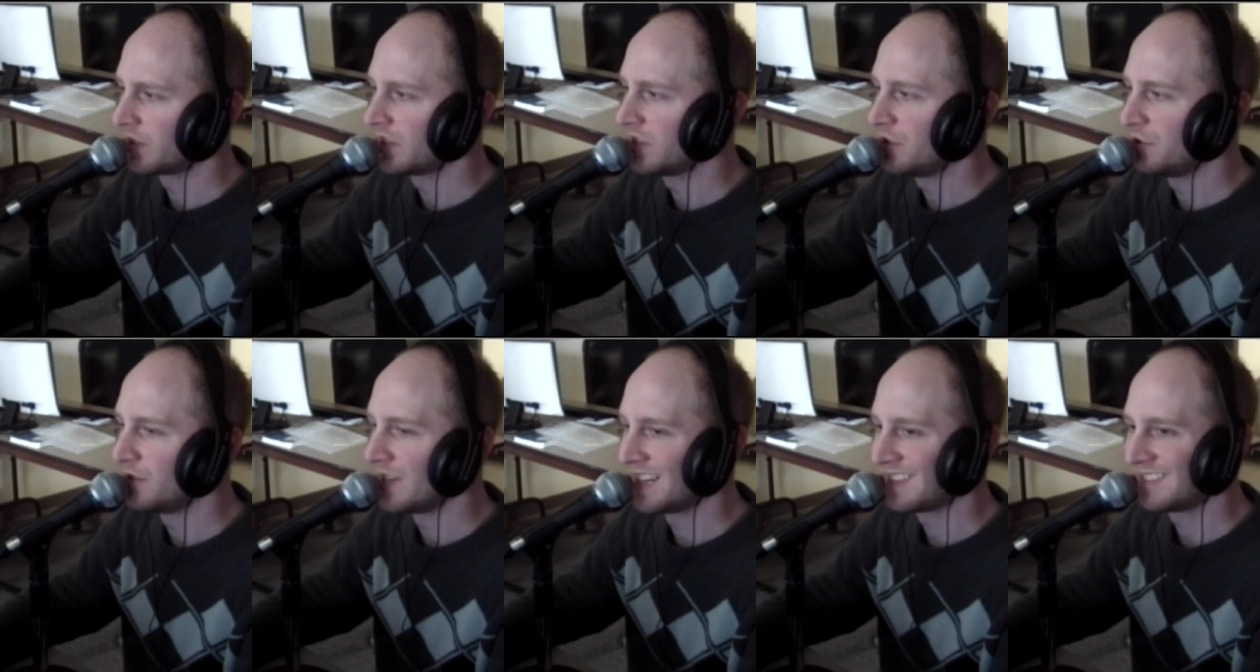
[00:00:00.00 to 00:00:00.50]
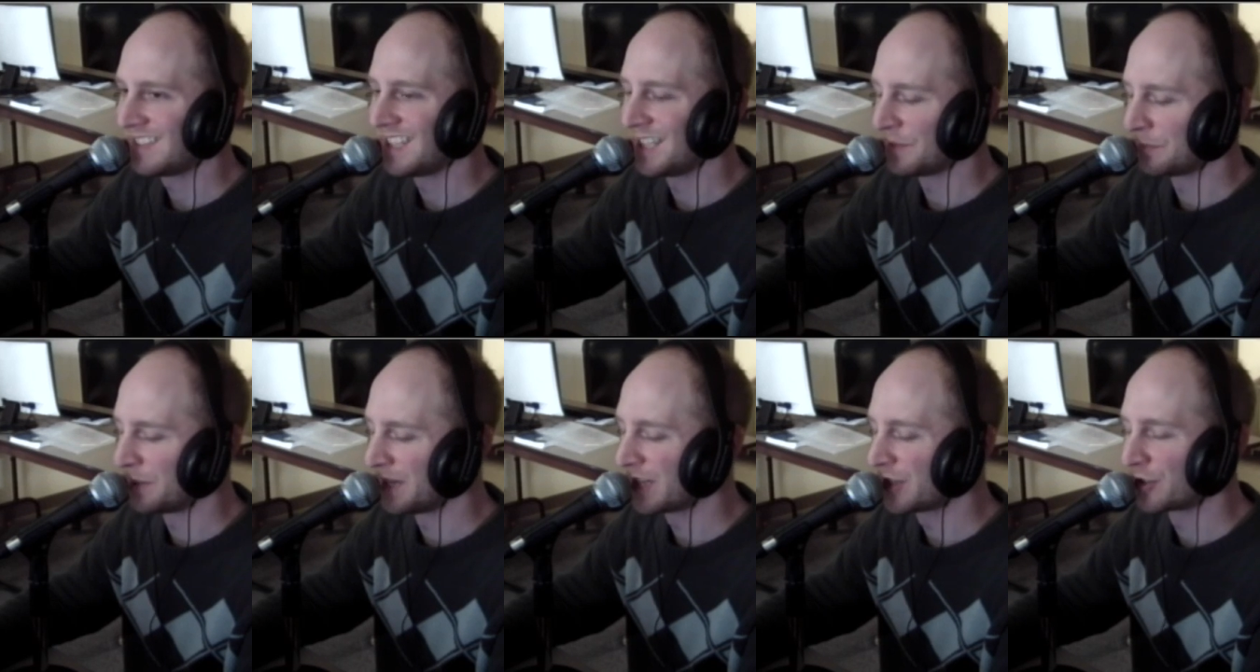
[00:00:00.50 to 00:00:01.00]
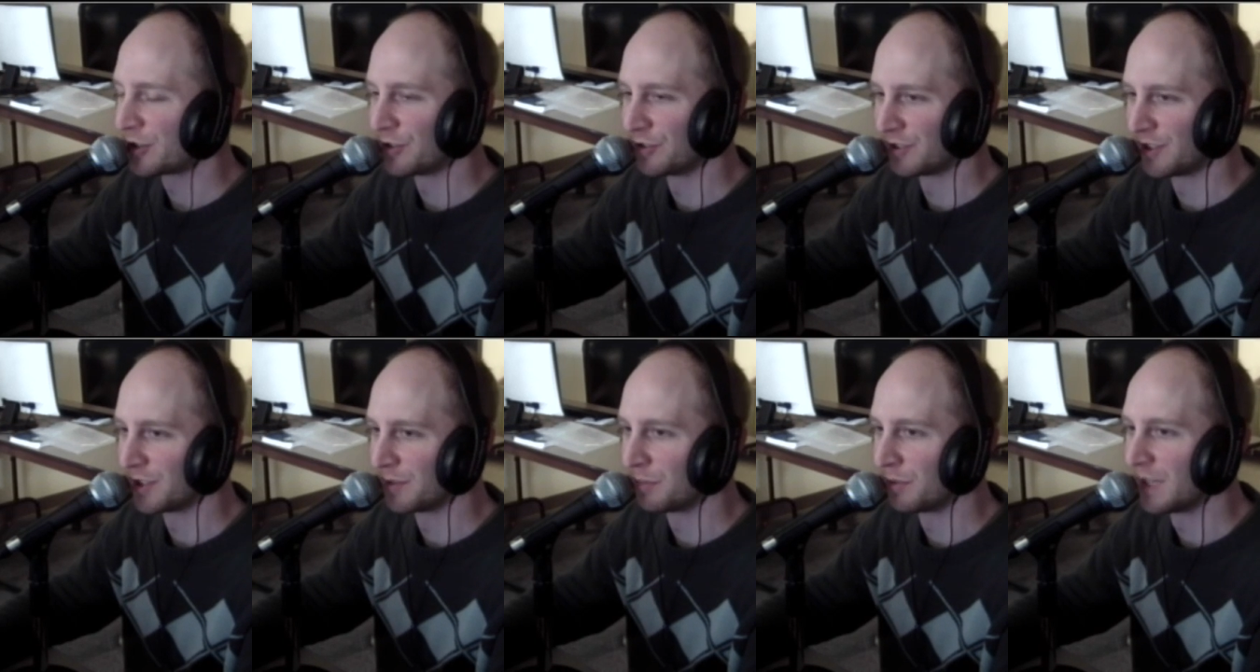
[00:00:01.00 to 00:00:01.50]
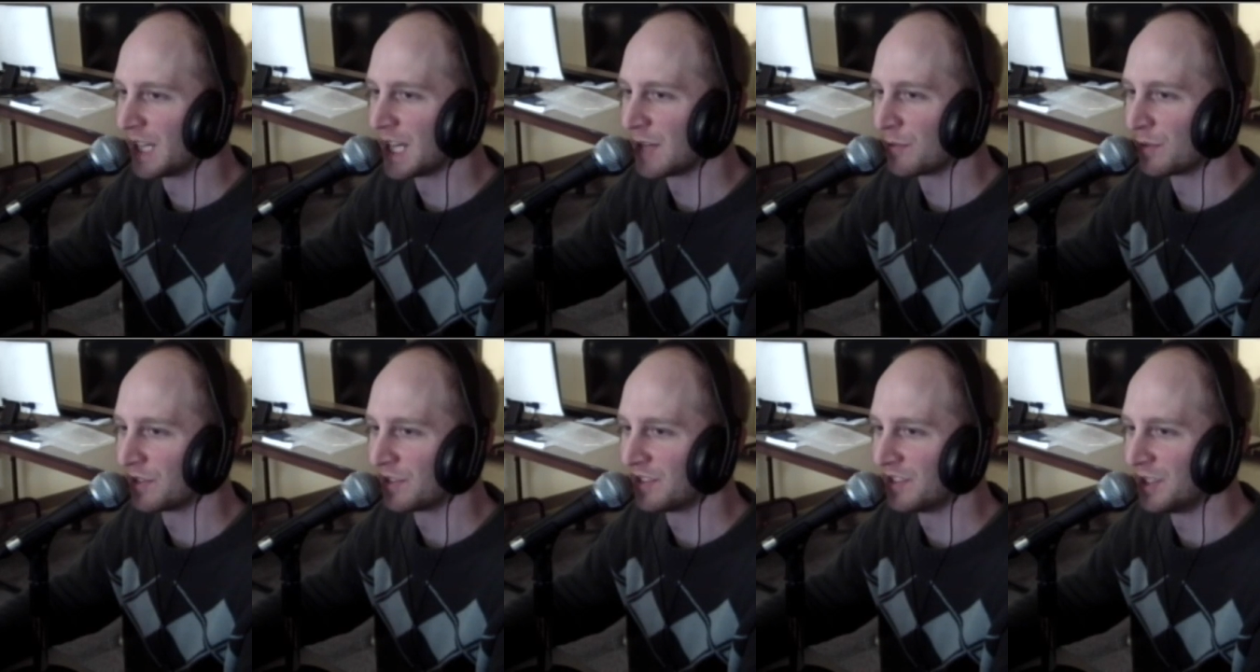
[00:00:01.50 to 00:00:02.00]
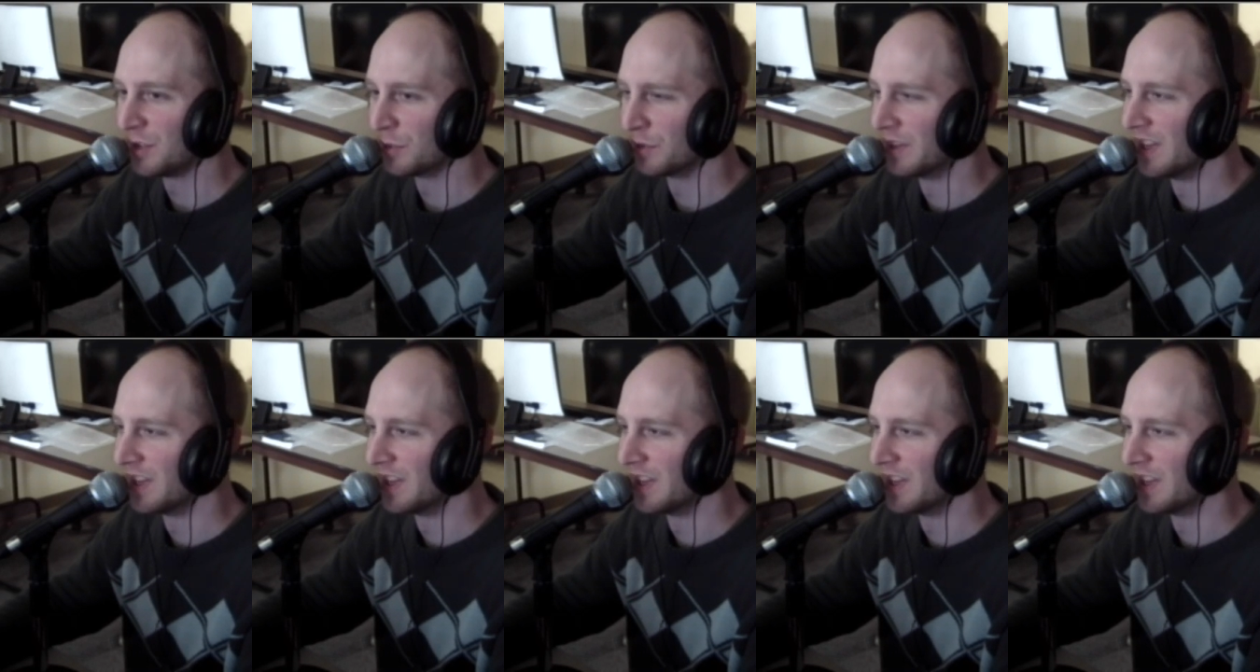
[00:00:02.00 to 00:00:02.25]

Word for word: you not take pictures on a plane? What's yeah, people were